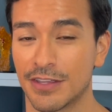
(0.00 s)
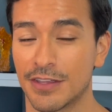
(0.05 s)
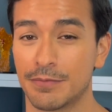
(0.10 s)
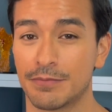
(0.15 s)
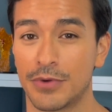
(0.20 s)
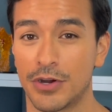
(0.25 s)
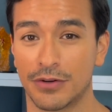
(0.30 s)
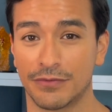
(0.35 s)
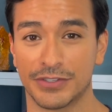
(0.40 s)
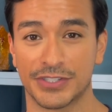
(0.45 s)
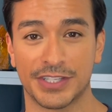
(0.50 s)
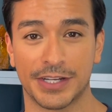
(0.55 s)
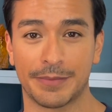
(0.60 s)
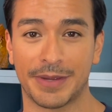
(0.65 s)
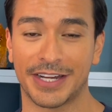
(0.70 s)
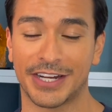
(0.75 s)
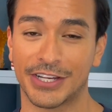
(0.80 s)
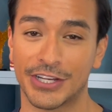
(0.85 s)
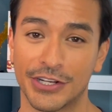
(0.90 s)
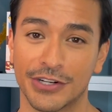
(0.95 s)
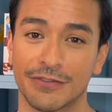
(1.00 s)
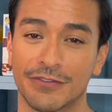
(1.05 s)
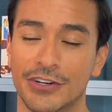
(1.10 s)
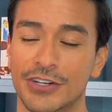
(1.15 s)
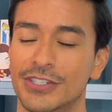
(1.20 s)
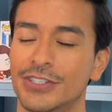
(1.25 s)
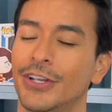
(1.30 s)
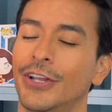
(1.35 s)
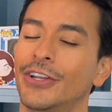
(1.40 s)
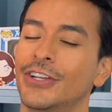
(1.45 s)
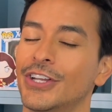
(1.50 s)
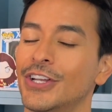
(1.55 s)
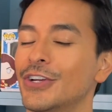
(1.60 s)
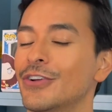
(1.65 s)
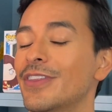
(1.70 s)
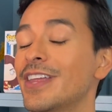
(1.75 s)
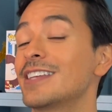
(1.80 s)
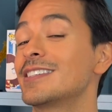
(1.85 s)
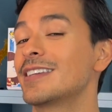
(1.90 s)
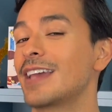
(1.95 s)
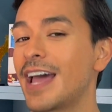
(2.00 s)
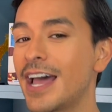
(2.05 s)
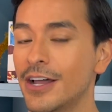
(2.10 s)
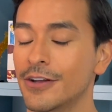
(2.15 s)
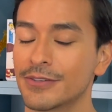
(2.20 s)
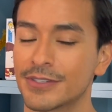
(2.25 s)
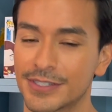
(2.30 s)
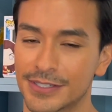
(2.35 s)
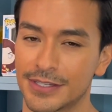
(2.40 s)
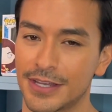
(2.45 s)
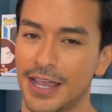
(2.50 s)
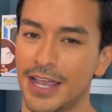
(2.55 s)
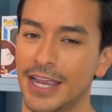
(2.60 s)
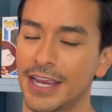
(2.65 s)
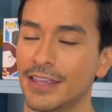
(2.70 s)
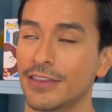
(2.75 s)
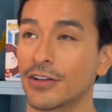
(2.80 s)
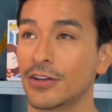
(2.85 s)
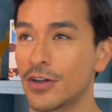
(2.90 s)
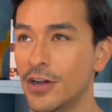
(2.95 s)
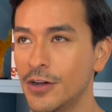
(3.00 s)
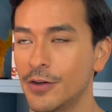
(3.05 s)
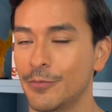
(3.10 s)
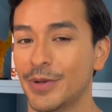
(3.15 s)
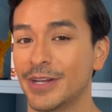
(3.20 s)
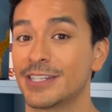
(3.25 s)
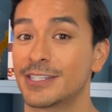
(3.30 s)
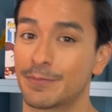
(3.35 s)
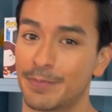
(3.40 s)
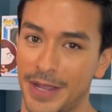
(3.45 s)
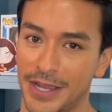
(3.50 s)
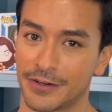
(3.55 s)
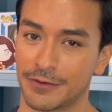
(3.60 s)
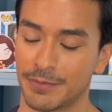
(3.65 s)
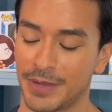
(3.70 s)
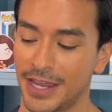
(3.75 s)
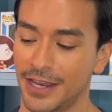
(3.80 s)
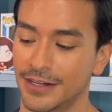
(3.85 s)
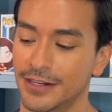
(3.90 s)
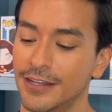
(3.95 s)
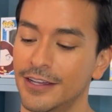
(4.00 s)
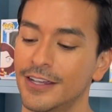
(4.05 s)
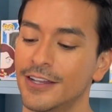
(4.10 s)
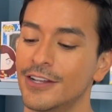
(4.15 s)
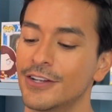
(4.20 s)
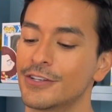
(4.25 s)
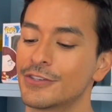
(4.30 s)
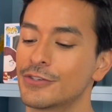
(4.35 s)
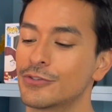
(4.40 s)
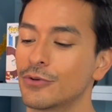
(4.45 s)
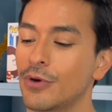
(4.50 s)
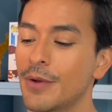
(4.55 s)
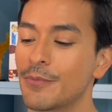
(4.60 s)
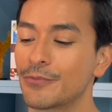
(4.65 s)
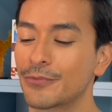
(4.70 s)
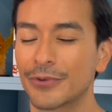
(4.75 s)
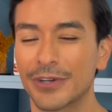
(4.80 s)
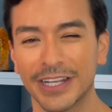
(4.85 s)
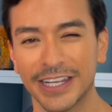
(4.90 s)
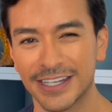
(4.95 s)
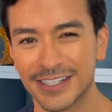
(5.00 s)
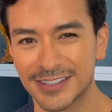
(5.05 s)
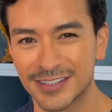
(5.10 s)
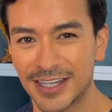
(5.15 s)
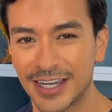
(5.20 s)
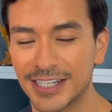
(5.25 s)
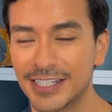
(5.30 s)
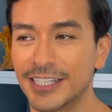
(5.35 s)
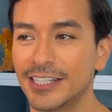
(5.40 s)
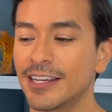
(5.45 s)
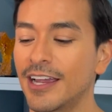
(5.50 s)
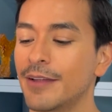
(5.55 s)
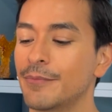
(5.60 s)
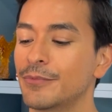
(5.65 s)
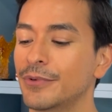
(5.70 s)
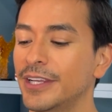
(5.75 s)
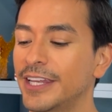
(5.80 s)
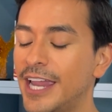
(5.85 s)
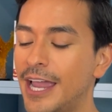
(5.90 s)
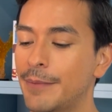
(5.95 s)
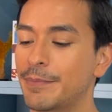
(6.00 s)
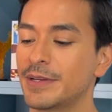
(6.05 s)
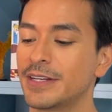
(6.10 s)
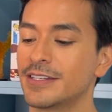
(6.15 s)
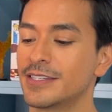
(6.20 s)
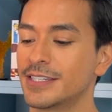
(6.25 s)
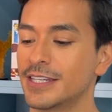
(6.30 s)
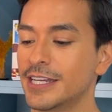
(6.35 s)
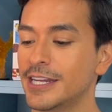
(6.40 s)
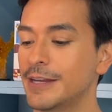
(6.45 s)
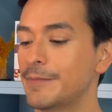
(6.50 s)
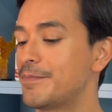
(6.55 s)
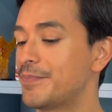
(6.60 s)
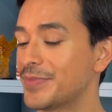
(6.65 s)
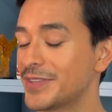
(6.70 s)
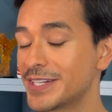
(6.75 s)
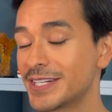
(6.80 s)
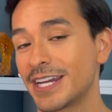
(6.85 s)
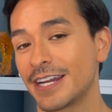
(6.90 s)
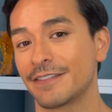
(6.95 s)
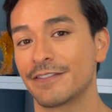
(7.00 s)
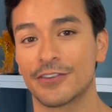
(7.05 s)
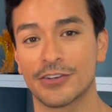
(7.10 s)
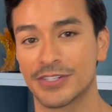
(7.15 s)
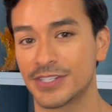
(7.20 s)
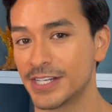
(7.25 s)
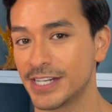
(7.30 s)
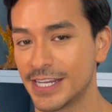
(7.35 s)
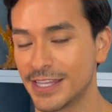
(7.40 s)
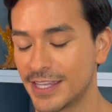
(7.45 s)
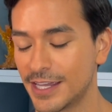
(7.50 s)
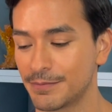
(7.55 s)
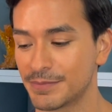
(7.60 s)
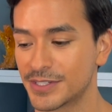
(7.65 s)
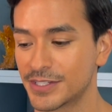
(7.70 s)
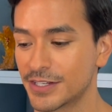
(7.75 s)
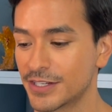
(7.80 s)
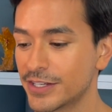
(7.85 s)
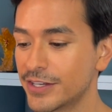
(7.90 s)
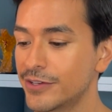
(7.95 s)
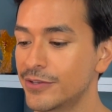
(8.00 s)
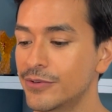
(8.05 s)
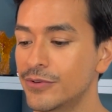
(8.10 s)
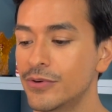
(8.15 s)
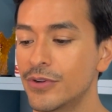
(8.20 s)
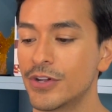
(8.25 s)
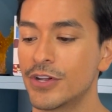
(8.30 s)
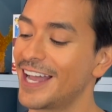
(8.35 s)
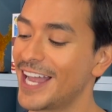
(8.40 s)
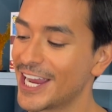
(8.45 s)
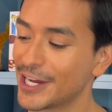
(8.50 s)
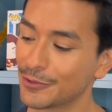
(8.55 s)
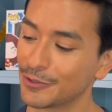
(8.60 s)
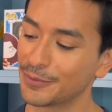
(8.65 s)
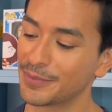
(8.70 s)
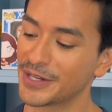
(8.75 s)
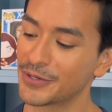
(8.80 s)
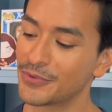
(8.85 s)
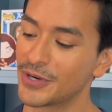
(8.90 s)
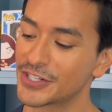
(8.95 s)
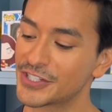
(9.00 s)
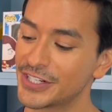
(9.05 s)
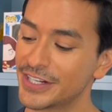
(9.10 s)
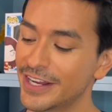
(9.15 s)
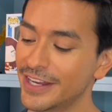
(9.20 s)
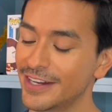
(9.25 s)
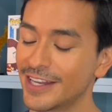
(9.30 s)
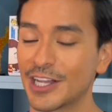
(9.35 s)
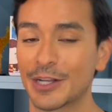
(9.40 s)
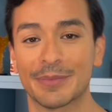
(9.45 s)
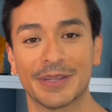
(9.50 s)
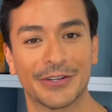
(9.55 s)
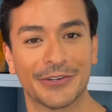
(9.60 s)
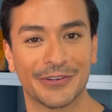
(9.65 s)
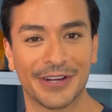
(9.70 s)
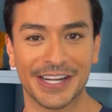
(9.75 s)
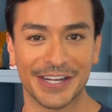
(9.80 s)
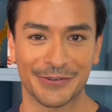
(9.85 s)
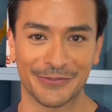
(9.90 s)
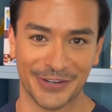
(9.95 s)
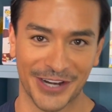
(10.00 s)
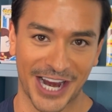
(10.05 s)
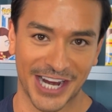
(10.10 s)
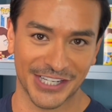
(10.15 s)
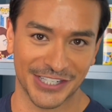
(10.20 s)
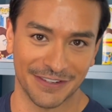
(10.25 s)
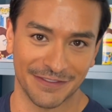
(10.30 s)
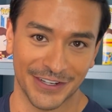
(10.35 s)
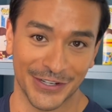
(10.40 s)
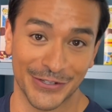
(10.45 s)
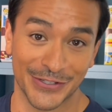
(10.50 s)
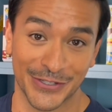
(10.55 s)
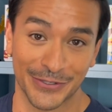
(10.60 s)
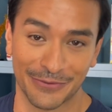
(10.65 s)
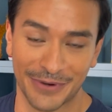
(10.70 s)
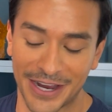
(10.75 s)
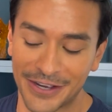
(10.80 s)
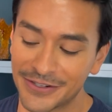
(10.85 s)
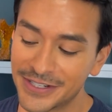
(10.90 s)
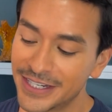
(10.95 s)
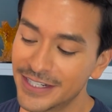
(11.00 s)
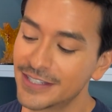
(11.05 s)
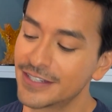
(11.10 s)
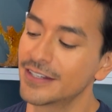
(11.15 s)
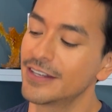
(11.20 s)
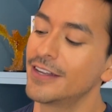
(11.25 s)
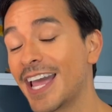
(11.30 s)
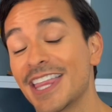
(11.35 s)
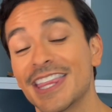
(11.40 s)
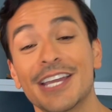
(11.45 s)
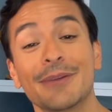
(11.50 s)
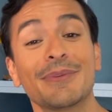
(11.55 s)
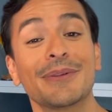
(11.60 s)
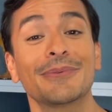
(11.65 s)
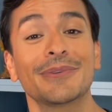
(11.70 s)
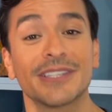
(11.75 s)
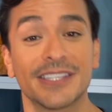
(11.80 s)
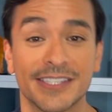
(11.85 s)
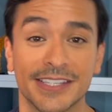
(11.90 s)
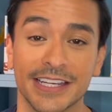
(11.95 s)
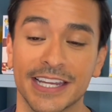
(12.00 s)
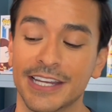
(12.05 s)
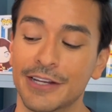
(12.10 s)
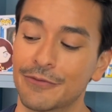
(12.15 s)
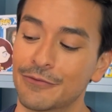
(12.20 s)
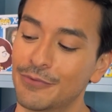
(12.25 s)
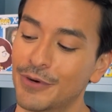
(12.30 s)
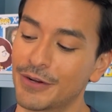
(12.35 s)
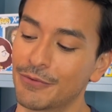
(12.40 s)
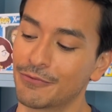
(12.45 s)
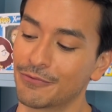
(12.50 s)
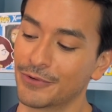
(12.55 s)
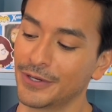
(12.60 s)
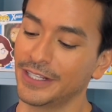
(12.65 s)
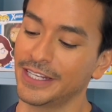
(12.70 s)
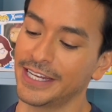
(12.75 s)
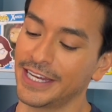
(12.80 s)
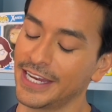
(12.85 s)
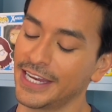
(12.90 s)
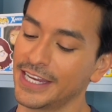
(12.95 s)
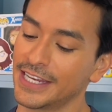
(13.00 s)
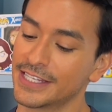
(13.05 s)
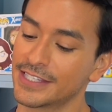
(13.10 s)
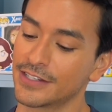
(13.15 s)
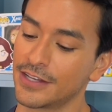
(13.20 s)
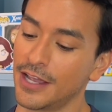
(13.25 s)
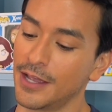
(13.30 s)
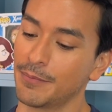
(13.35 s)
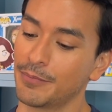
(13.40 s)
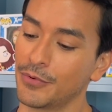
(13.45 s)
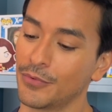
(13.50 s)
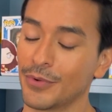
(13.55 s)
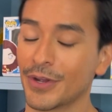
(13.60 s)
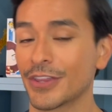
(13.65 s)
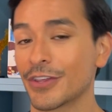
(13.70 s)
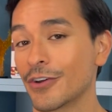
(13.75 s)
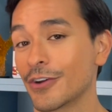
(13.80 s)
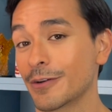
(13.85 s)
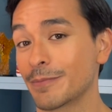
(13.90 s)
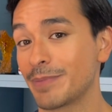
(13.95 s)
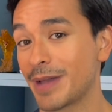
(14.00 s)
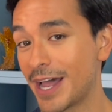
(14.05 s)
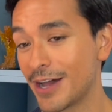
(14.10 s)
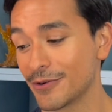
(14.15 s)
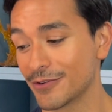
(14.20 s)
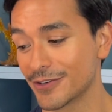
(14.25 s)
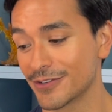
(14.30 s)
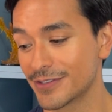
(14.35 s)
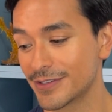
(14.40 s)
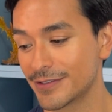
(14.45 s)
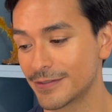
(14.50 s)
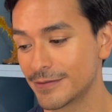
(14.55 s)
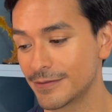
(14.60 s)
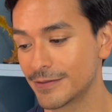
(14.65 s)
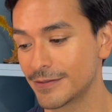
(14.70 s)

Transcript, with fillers: the Marvel Cinematic Universe, you know, that's outside the common Spider Man. So I'm really excited. I'm really happy to see diversity in the MCU. I will be watching it. I'll be creating reaction videos around it. And then we will see what really is up with her powers.